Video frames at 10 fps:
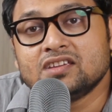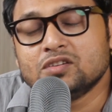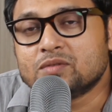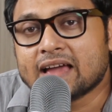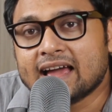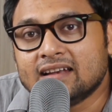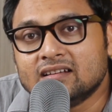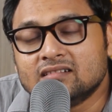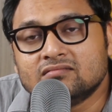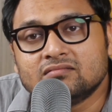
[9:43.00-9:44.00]
You
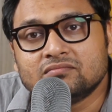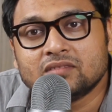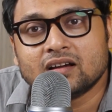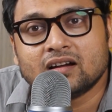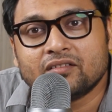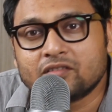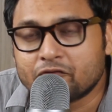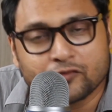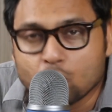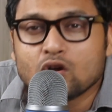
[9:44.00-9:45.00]
can uh,
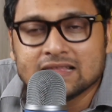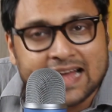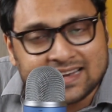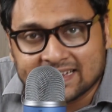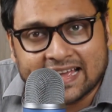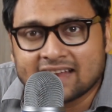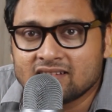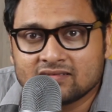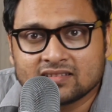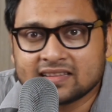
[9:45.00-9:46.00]
Google that
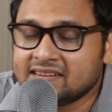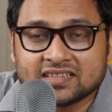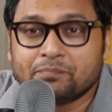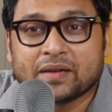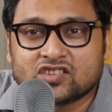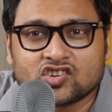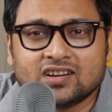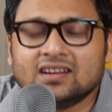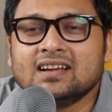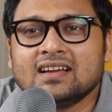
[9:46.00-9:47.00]
again. There is a
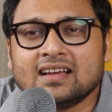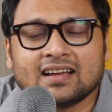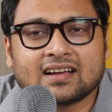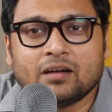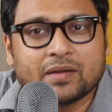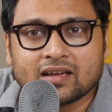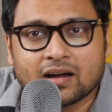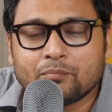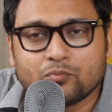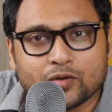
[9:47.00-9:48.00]
picture coming
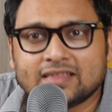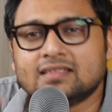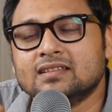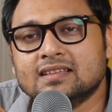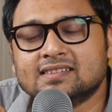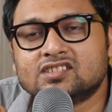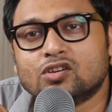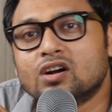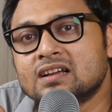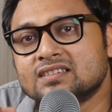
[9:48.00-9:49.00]
up with this
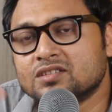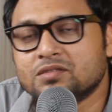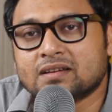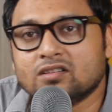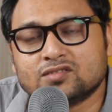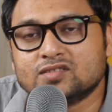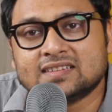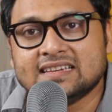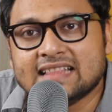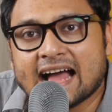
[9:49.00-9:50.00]
talk, so you can also
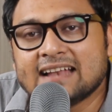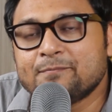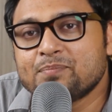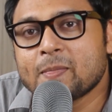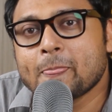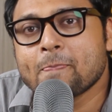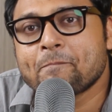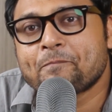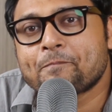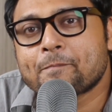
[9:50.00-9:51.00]
see that.
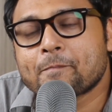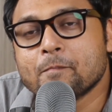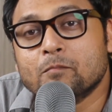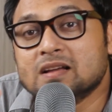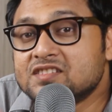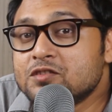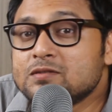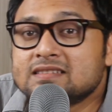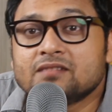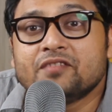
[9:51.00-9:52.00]

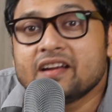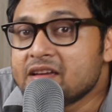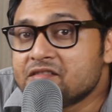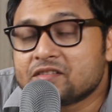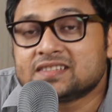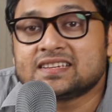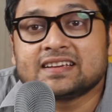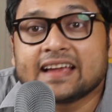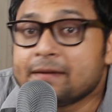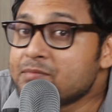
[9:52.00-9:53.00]
Masyu is a very
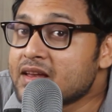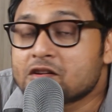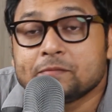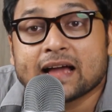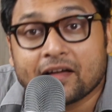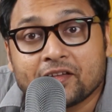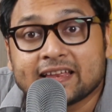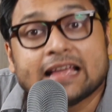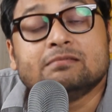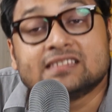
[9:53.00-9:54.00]
interesting game. There could be other
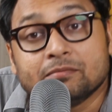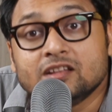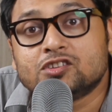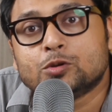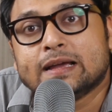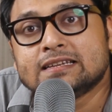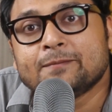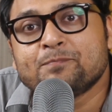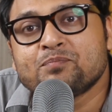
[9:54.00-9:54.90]
games similar to it.